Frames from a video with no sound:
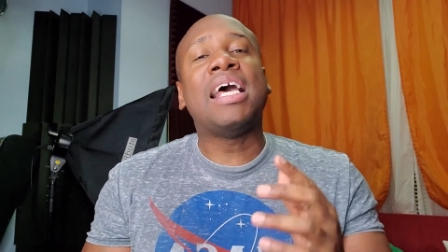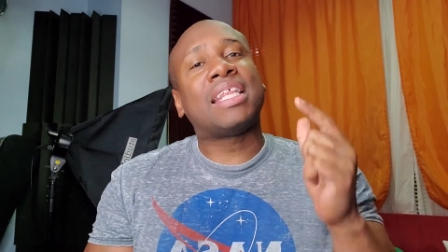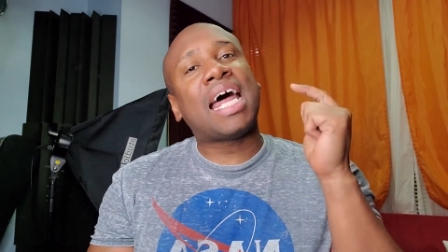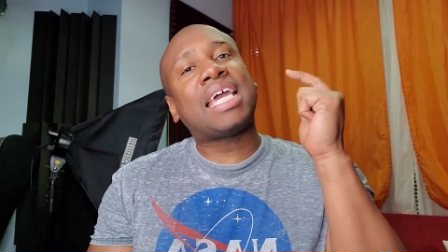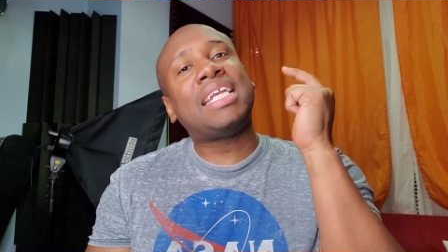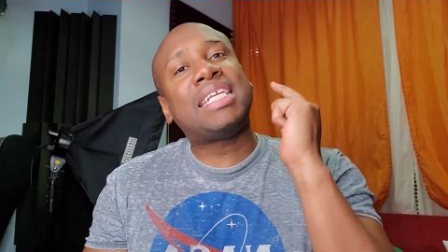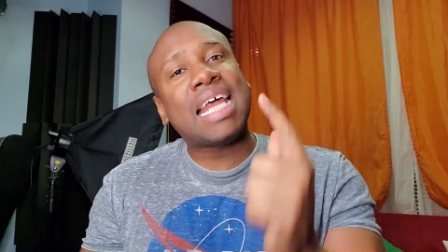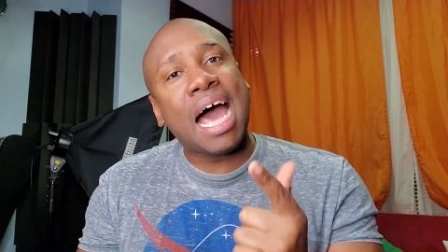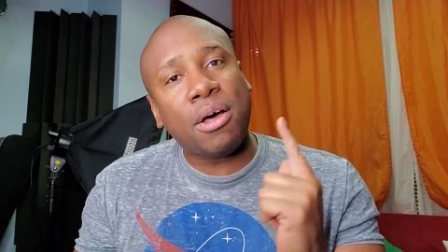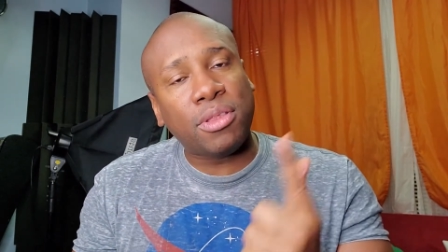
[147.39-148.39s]
that I can
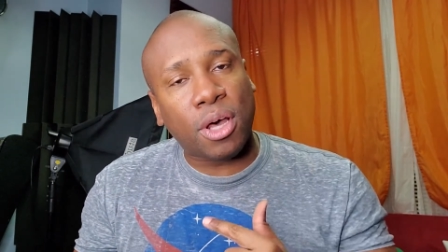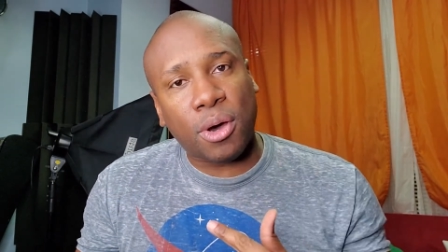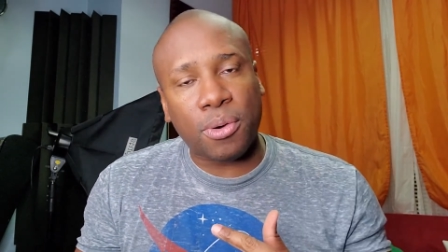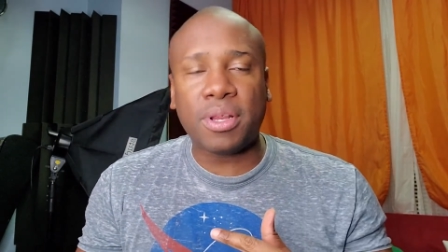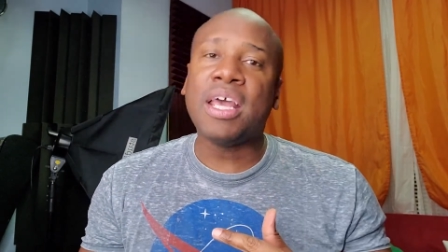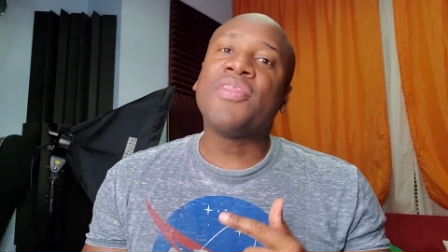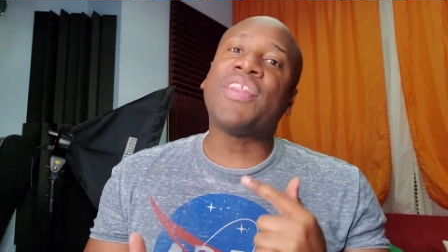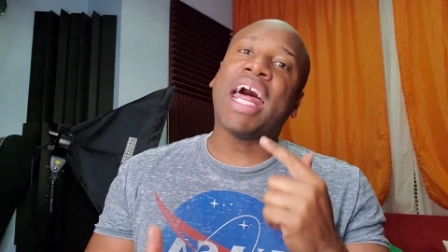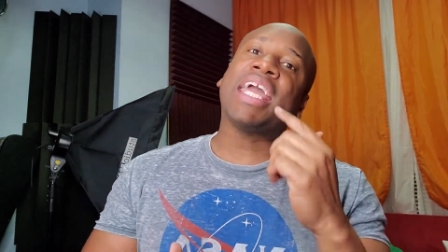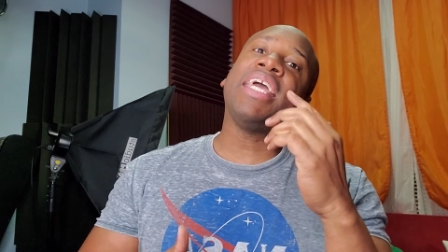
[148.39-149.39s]
download
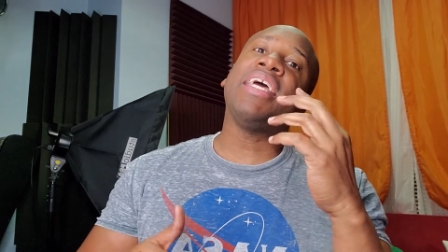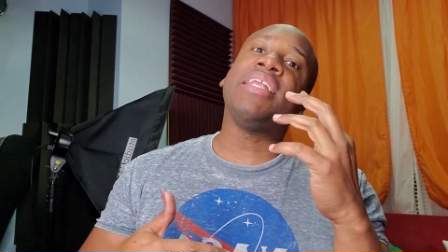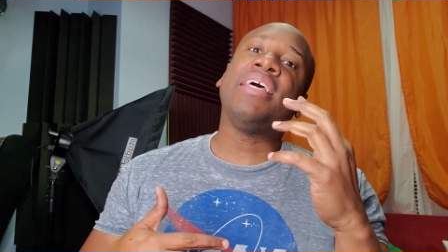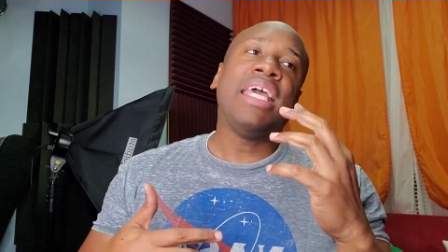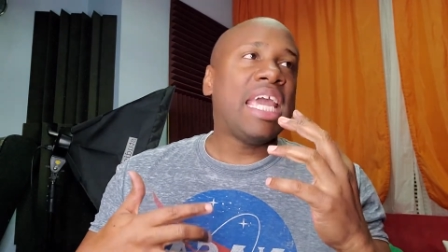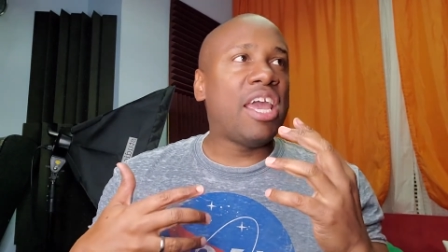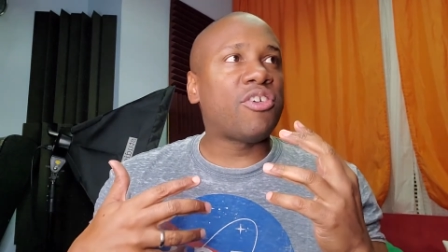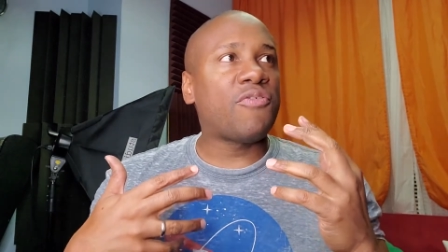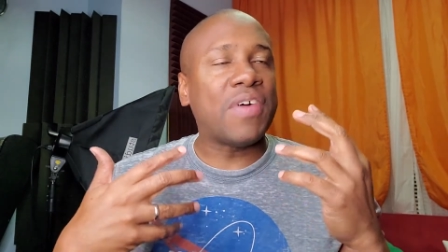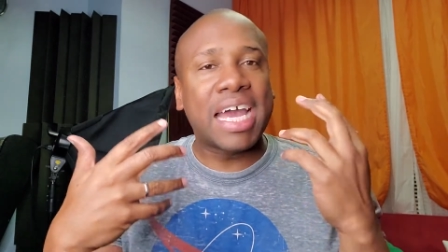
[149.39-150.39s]
that I can
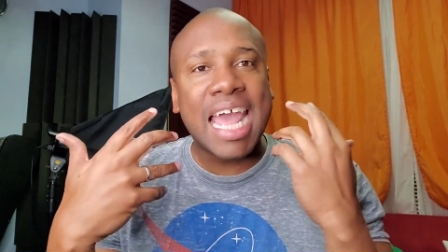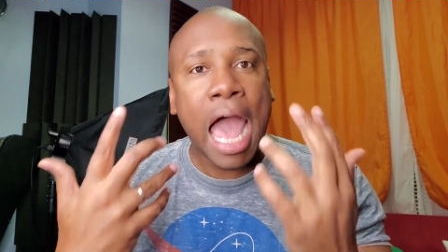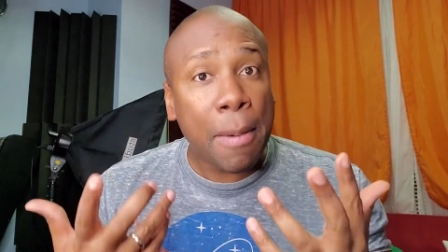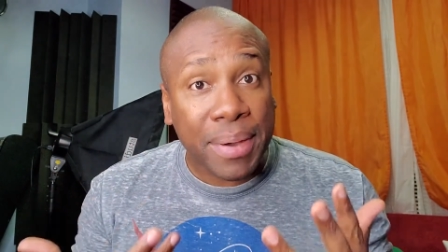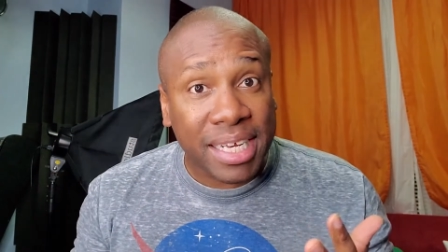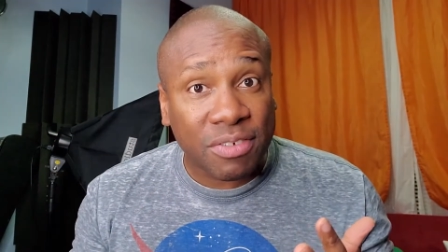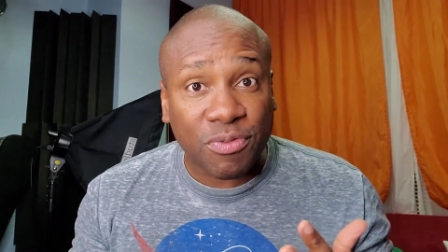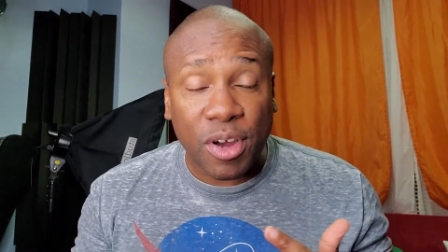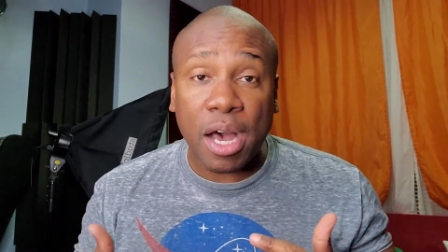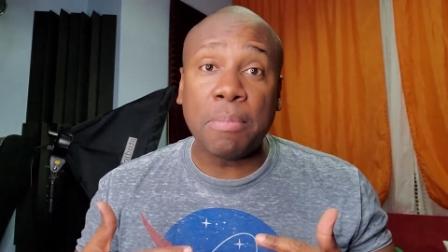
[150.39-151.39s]
either find happiness
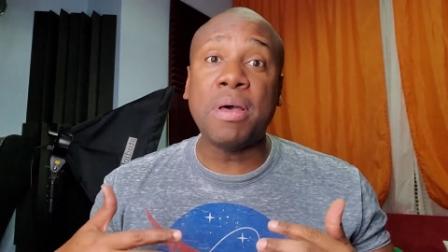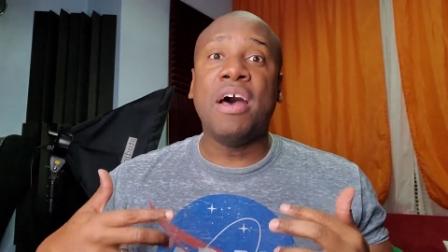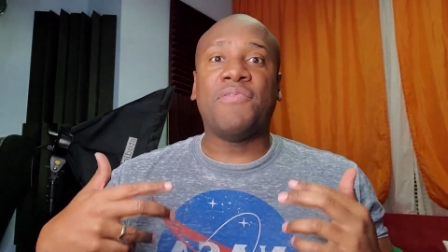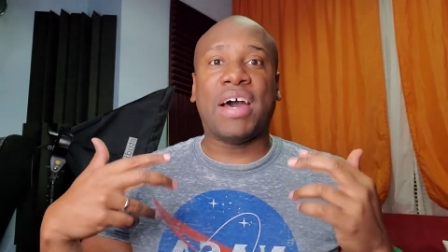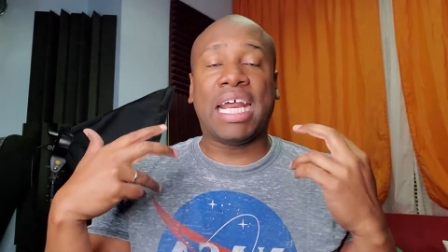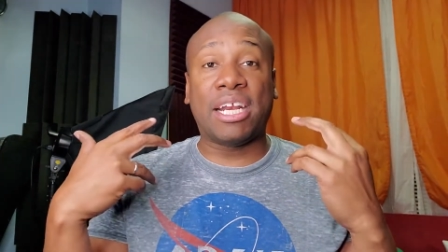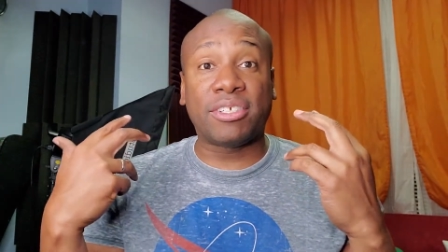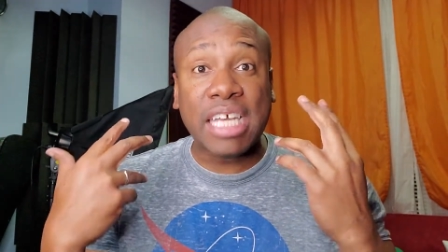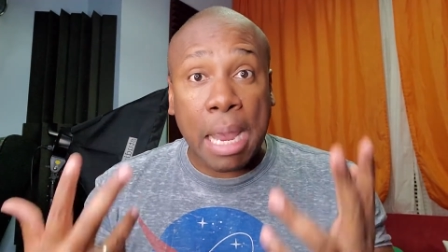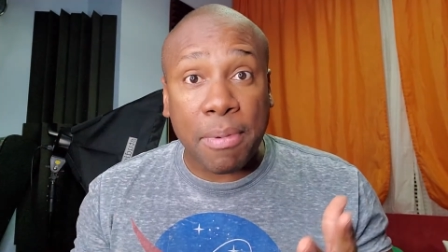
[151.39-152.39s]
from, find
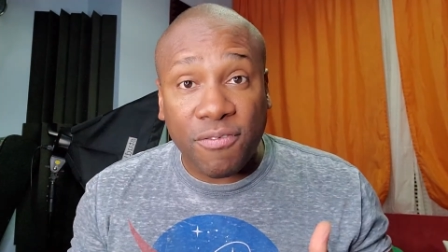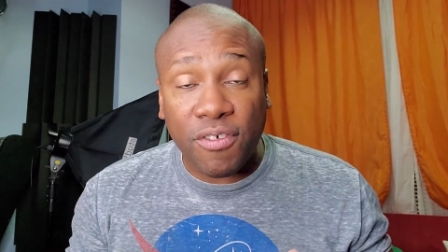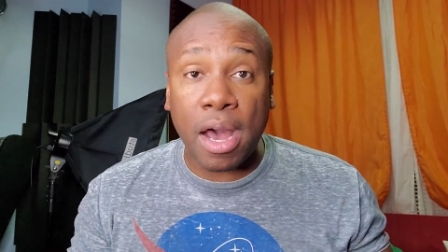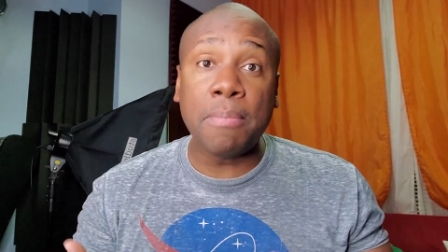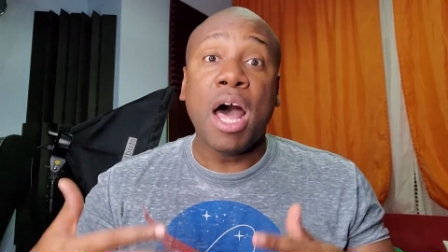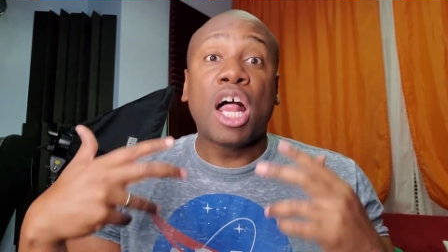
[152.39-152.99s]
entertainment from,